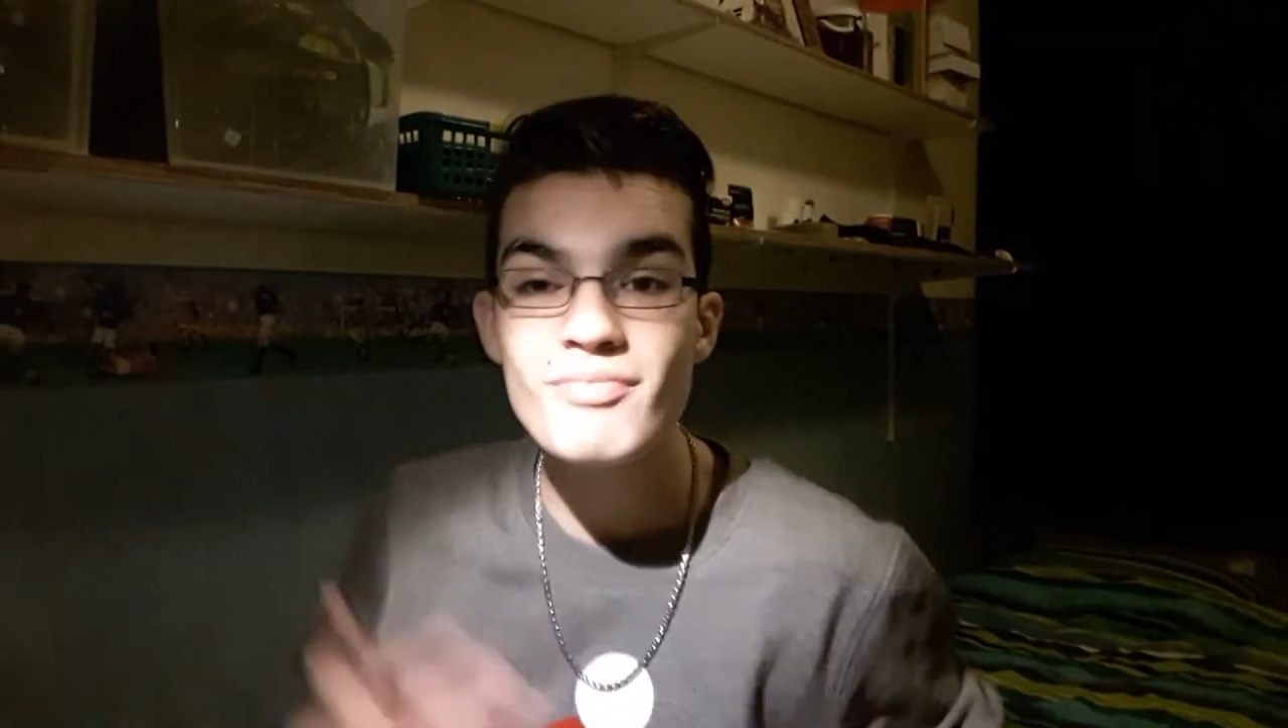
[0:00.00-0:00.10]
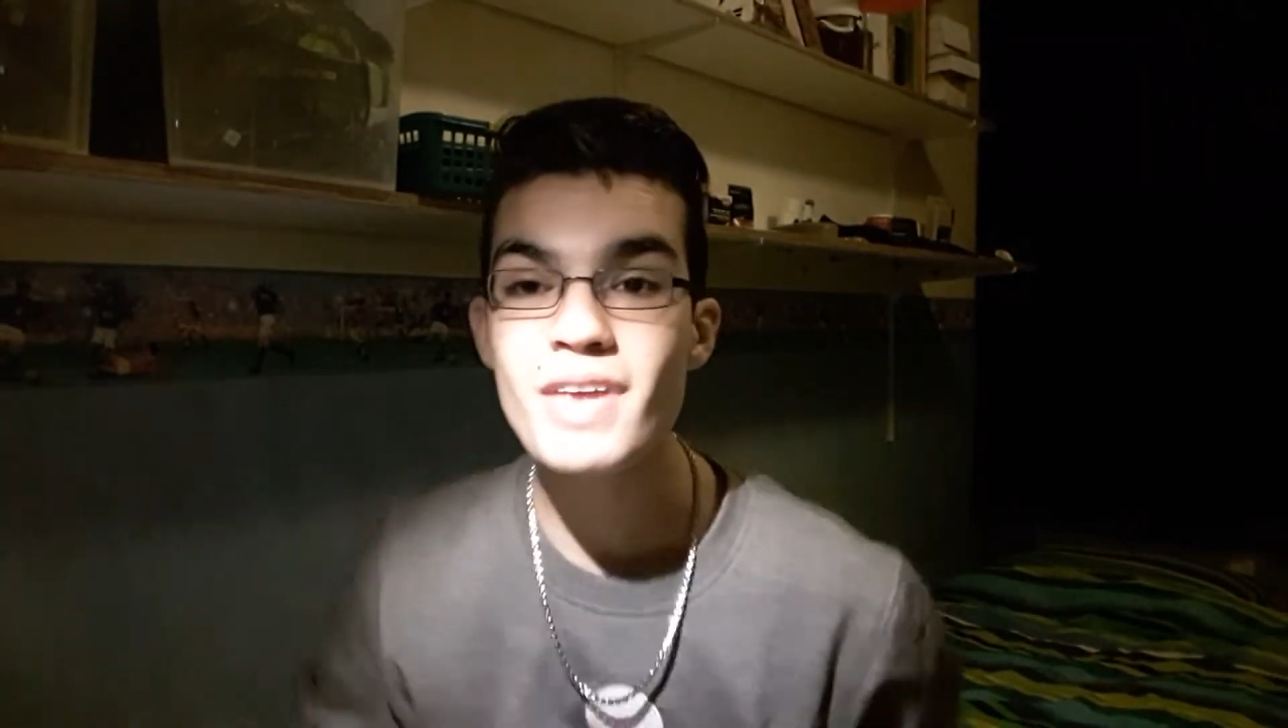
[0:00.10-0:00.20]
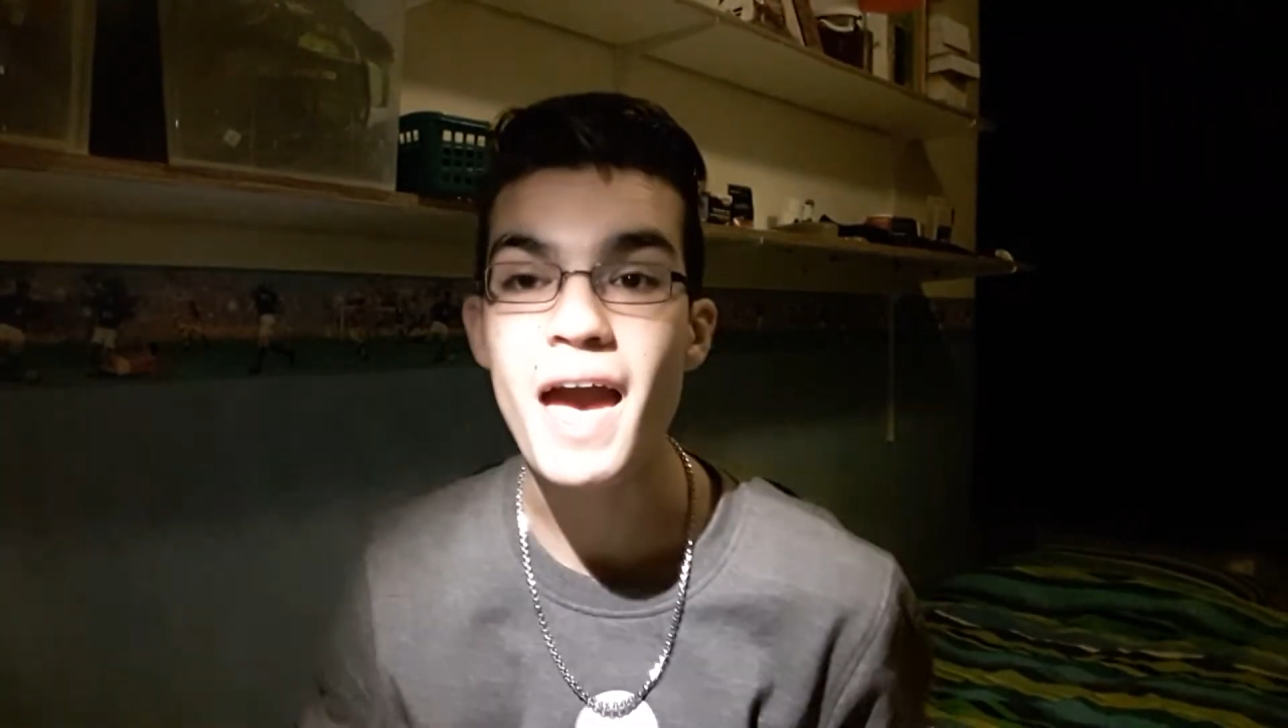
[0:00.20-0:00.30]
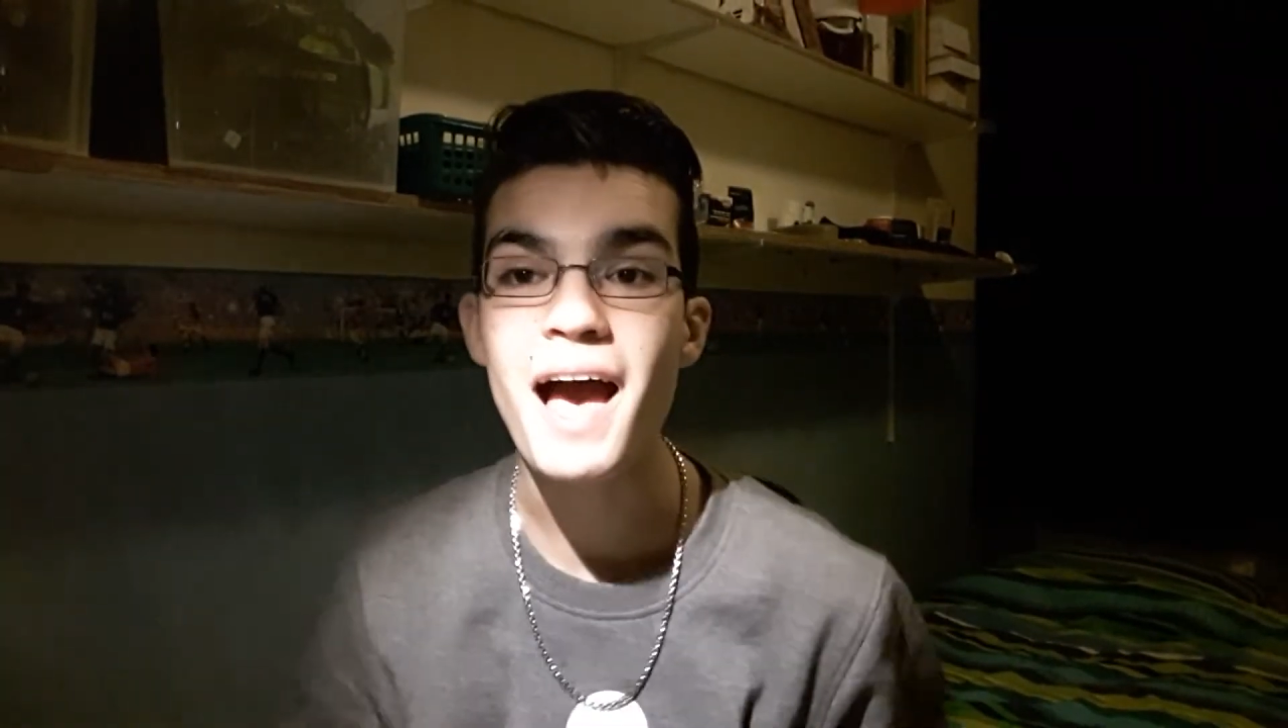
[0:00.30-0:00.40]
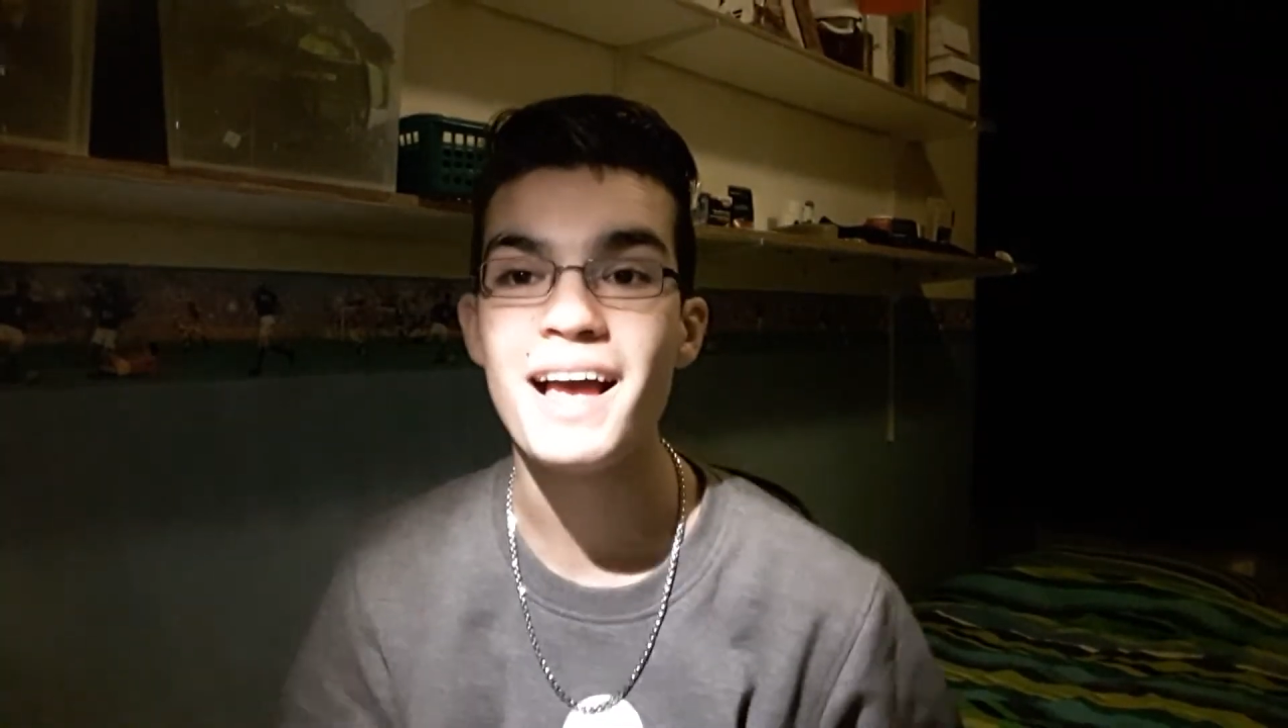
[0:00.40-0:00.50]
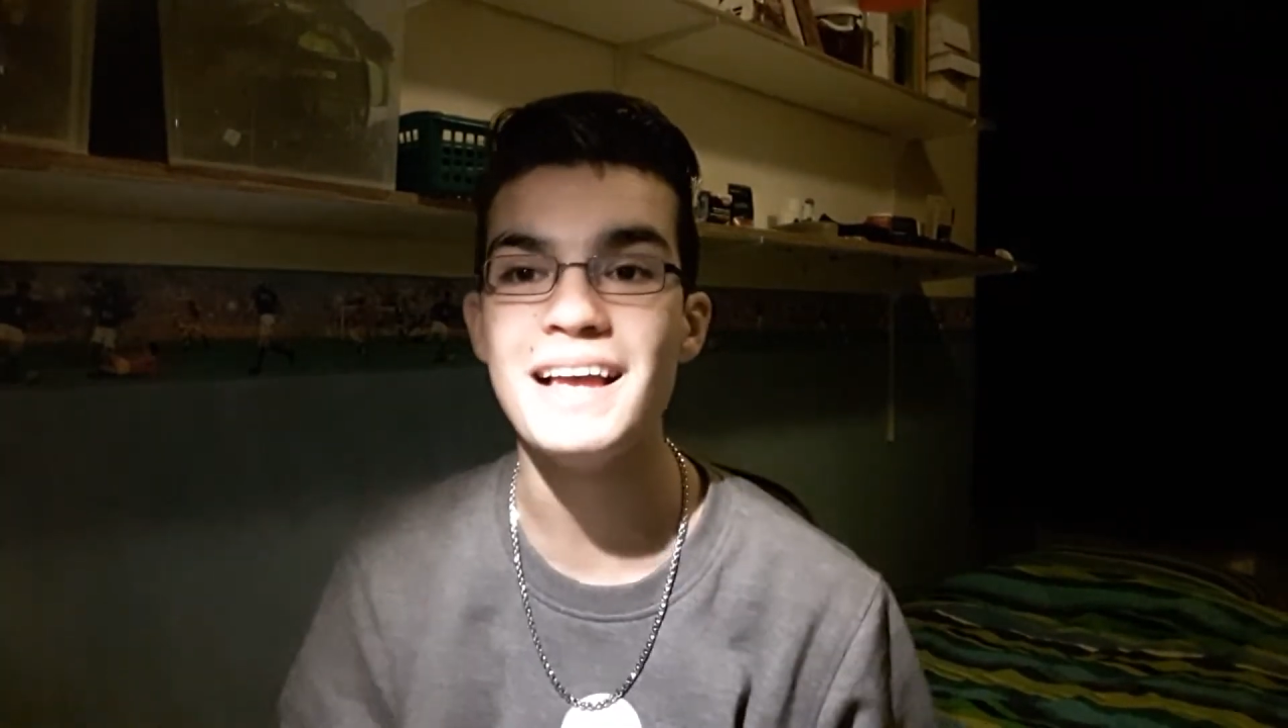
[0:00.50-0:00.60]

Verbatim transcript: yeah,